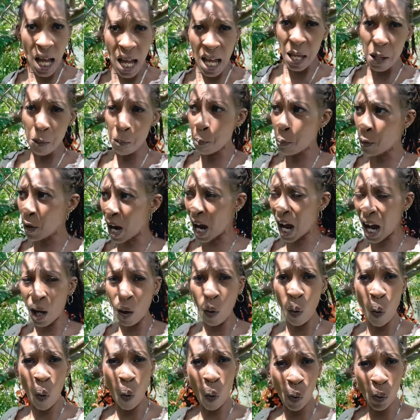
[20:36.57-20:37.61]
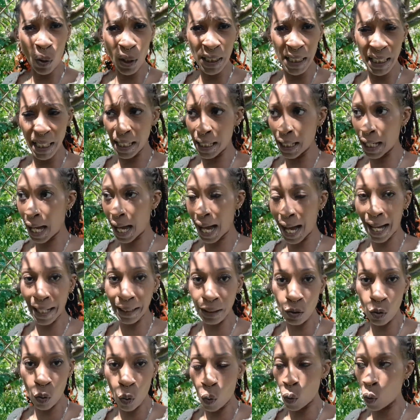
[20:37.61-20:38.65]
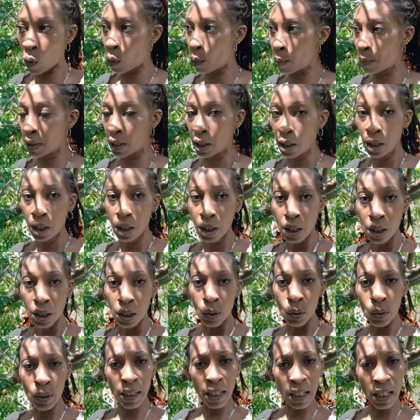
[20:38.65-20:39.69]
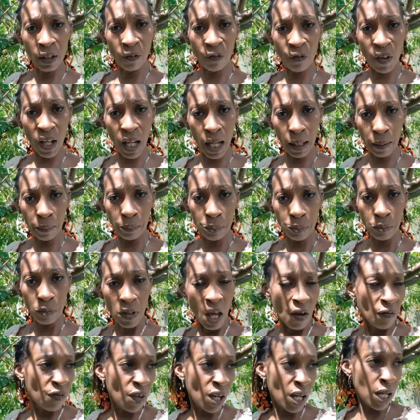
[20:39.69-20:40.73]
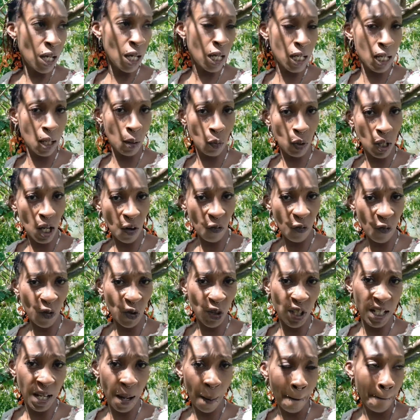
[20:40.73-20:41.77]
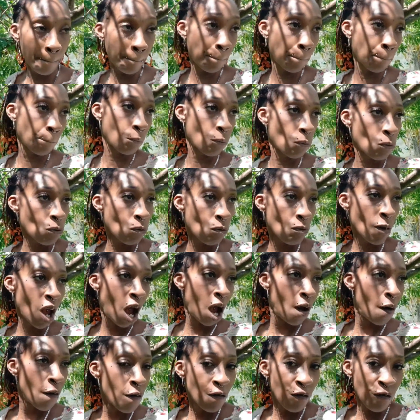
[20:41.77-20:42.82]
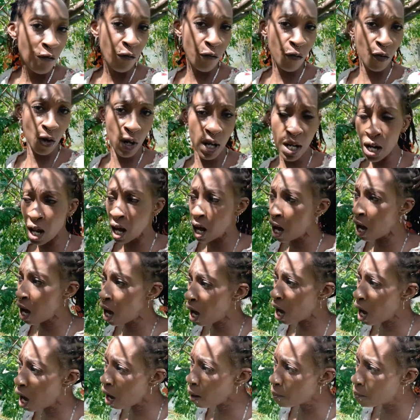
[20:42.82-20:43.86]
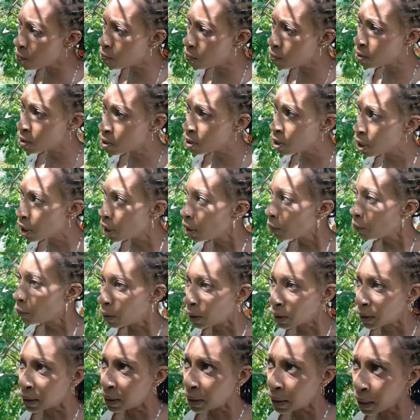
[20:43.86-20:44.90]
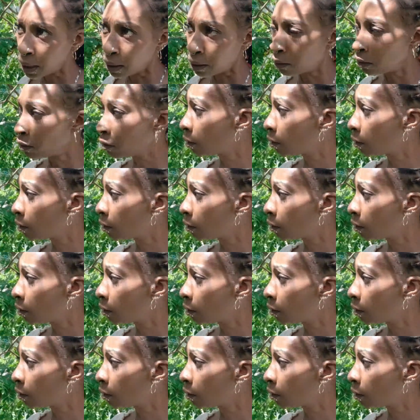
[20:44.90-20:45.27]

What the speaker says: in bra whole day at home. You think it fair? If you hear them and have freedom. Freedom! But yeah,